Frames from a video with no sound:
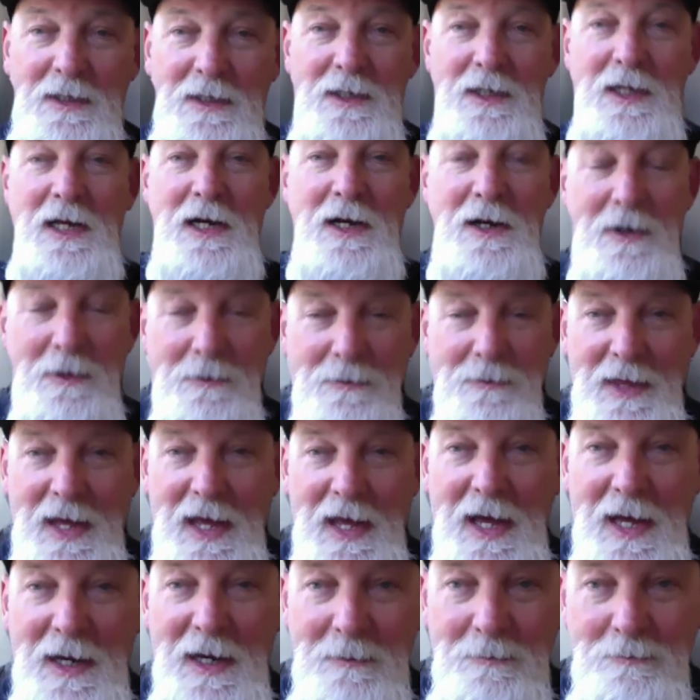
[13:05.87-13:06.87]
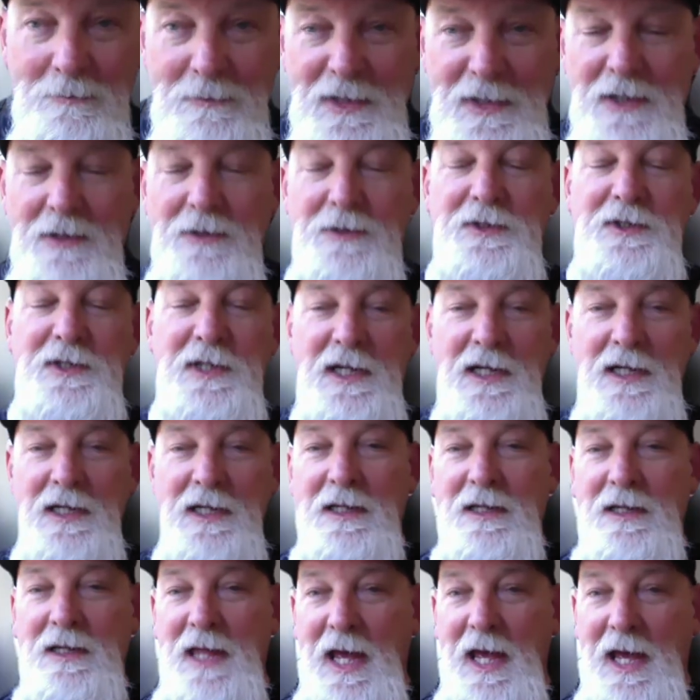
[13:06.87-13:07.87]
You know, they had music,
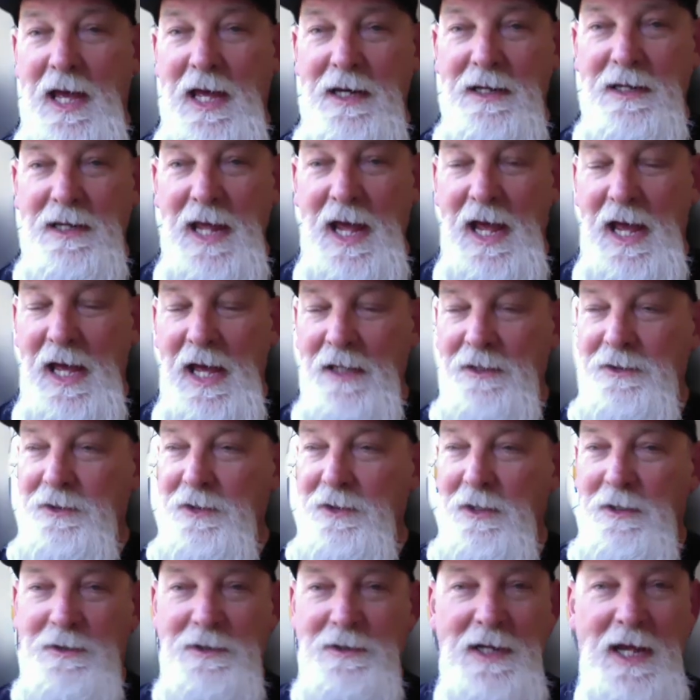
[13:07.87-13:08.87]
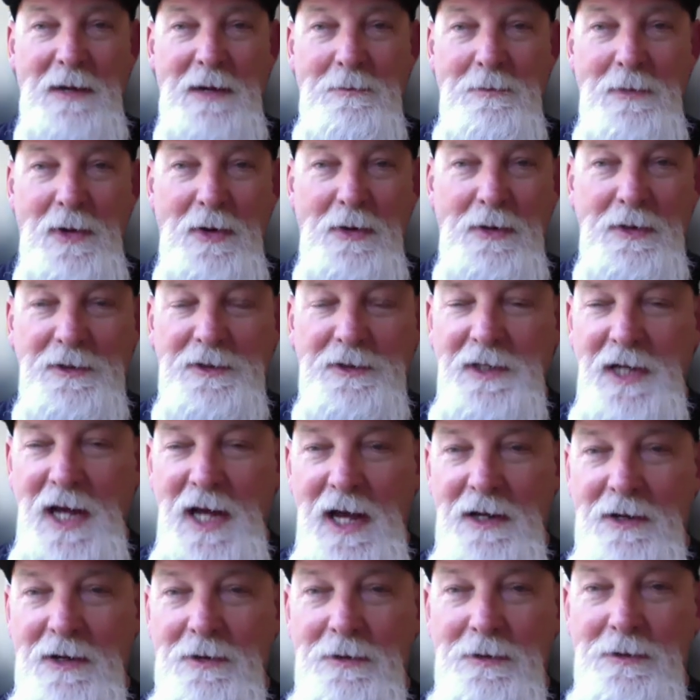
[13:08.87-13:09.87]
they had dancers, they had
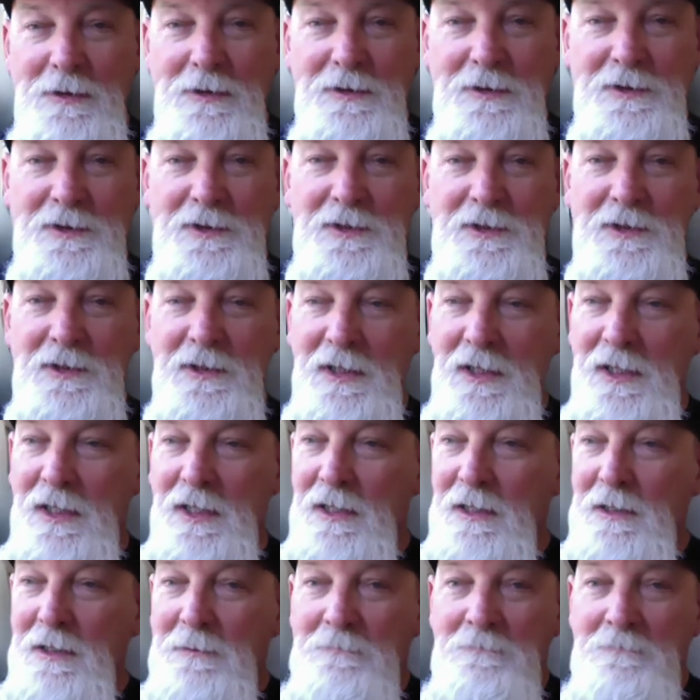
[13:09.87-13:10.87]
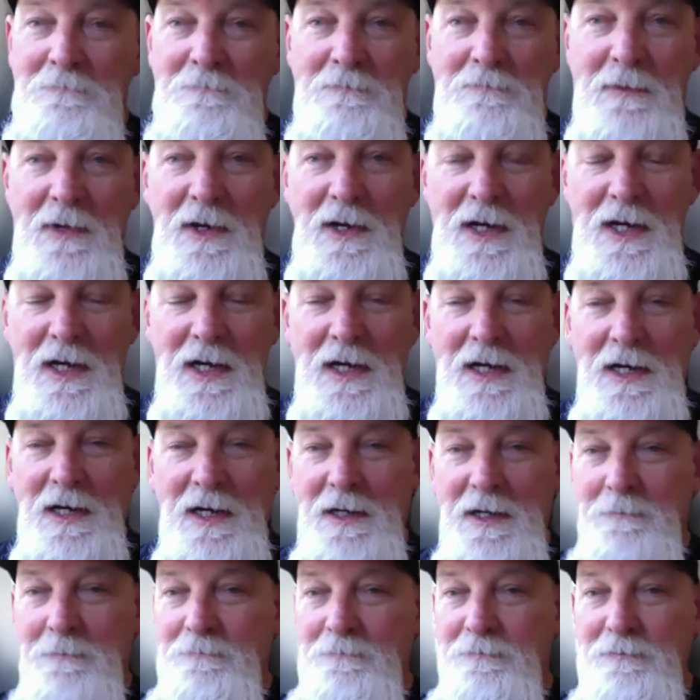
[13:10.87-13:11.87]
motorcycles. You
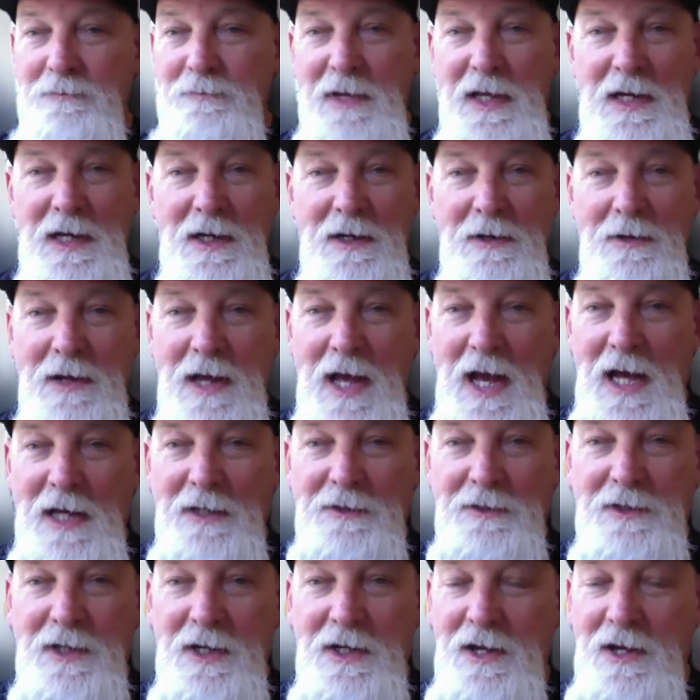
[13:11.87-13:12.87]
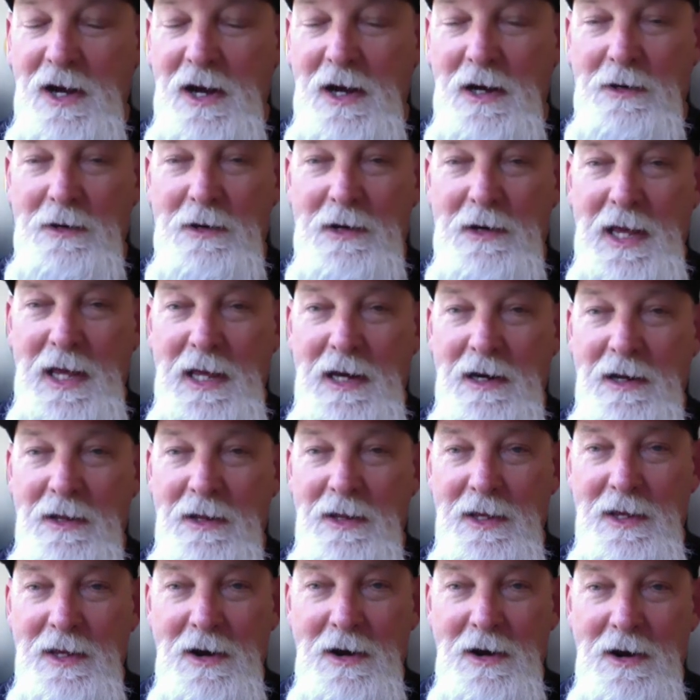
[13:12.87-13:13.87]
know, guys could congregate on
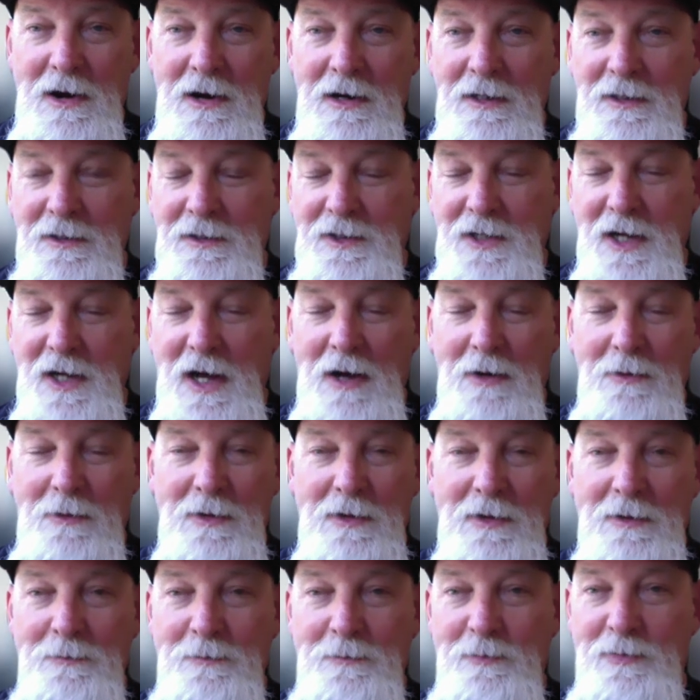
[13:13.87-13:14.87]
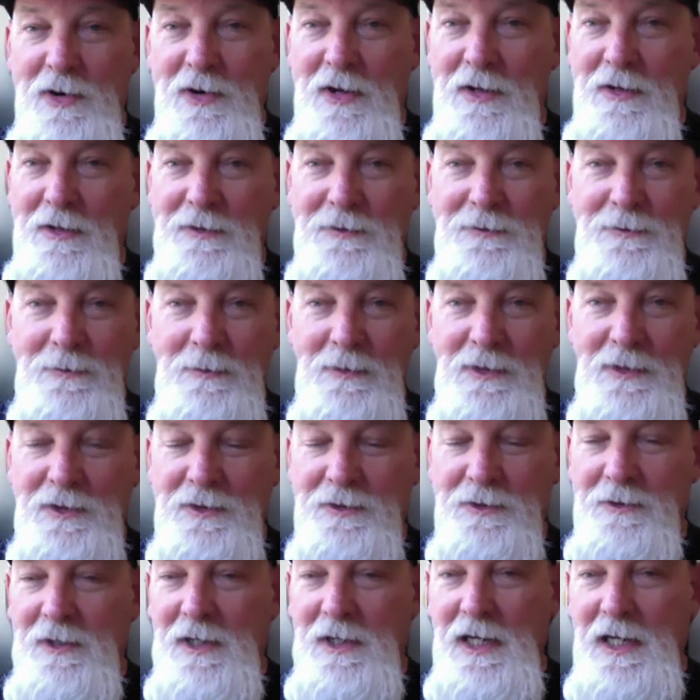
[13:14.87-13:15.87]
the yard and talk with their brothers from the
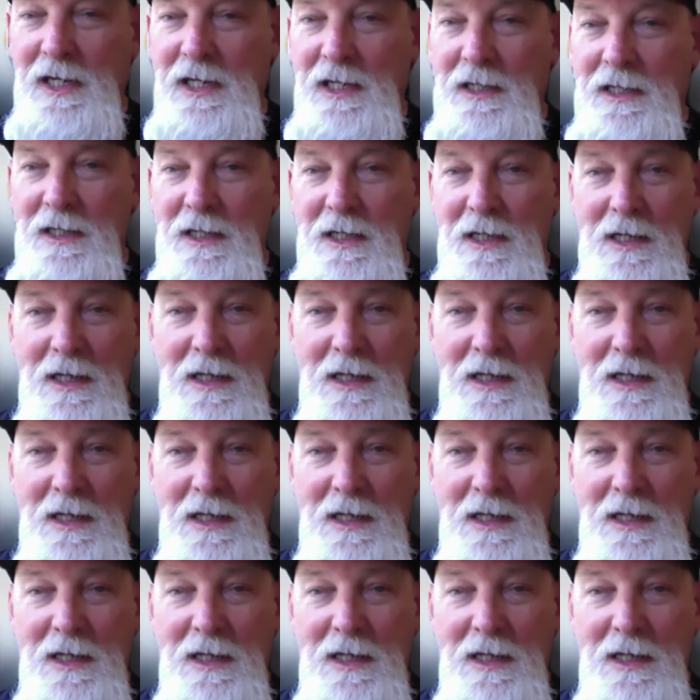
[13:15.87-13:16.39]
street.